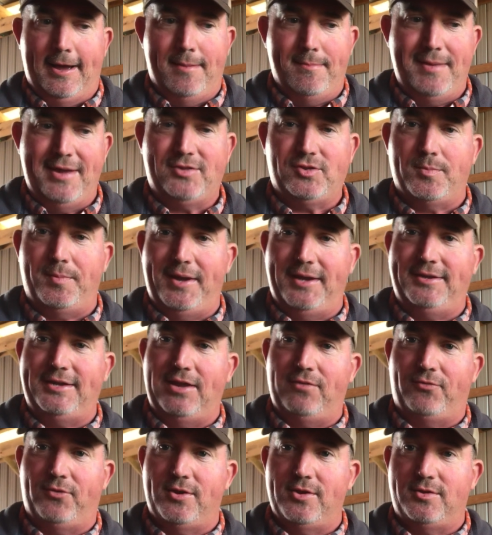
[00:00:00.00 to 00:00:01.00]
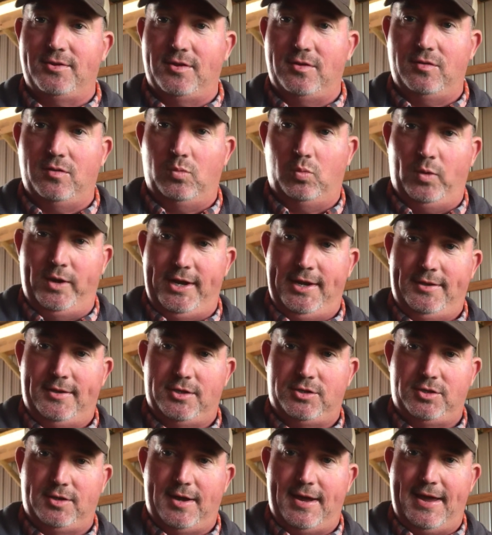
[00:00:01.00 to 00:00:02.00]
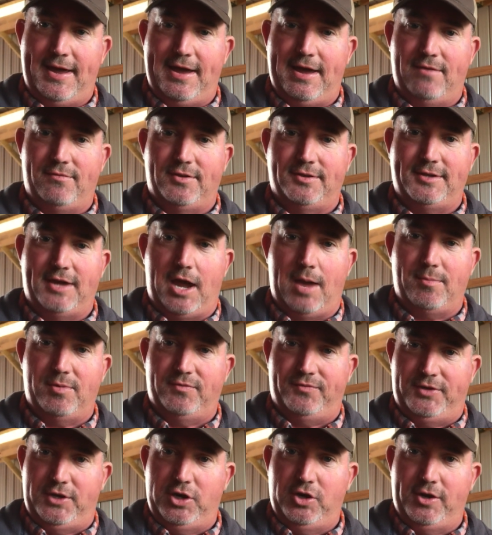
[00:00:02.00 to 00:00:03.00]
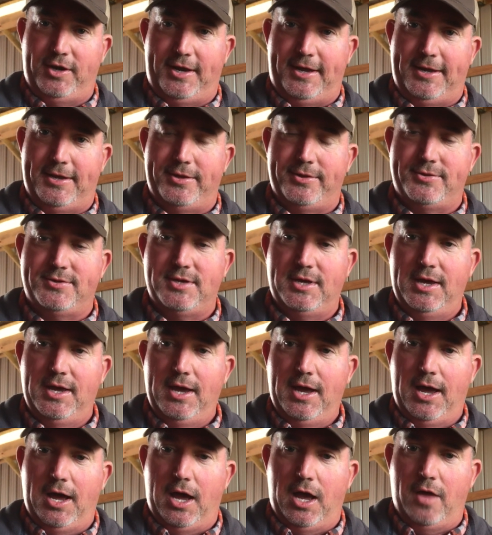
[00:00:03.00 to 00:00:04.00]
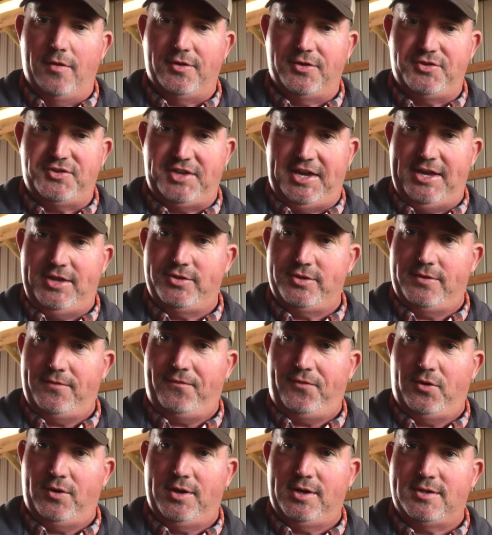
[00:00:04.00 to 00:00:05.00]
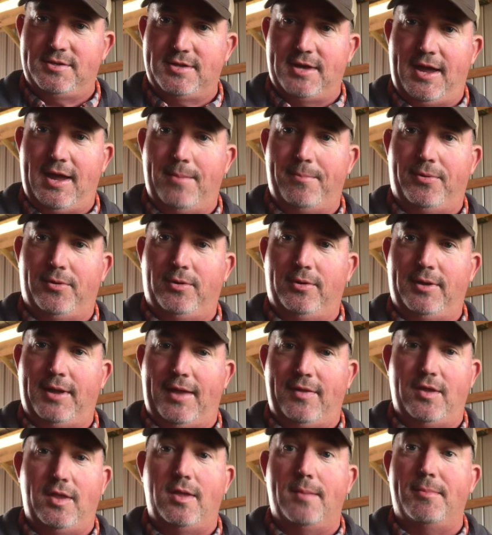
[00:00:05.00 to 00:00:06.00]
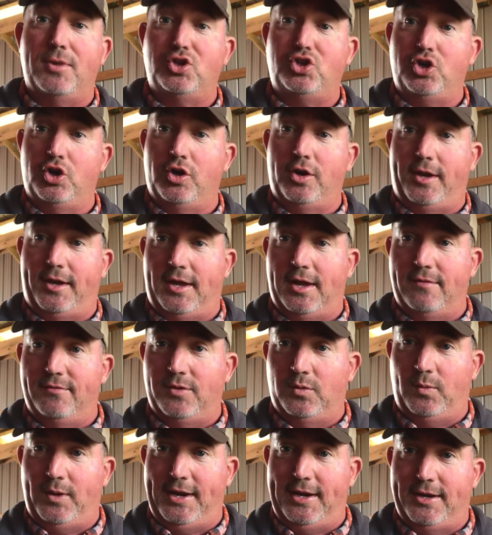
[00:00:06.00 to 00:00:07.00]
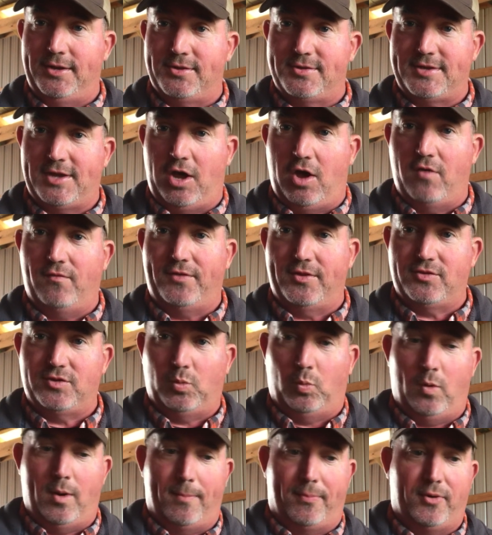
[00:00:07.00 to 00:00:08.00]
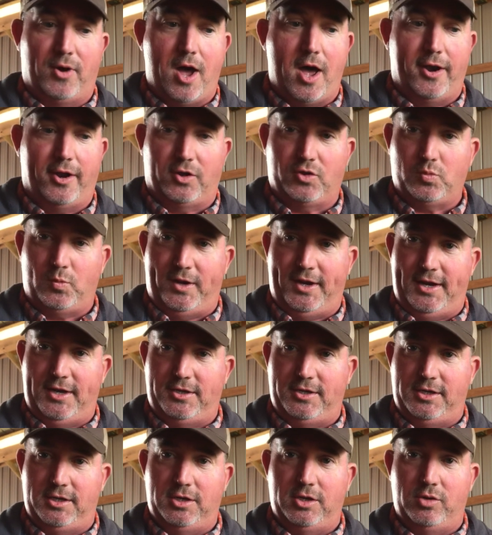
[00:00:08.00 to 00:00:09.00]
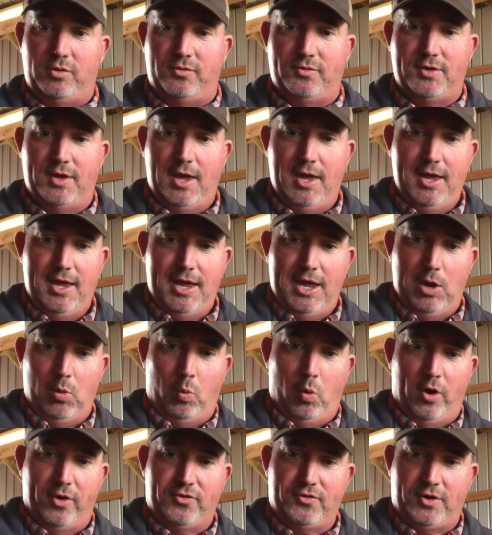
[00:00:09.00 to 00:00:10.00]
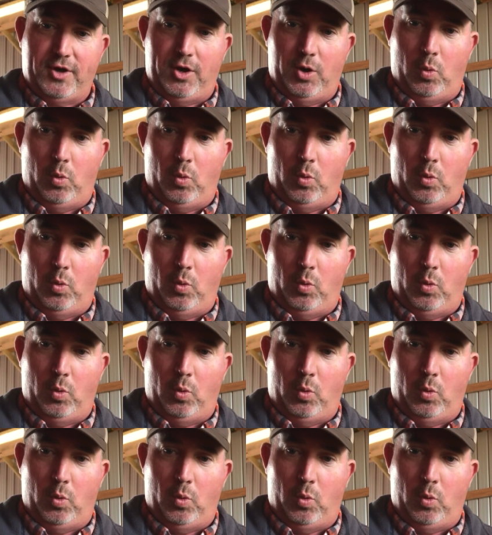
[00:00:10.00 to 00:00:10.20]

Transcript: Makes a big difference in the weed that you have, the time of year it is, the season, for example, and then the maturity of the weed itself as to what products we need to use and what's going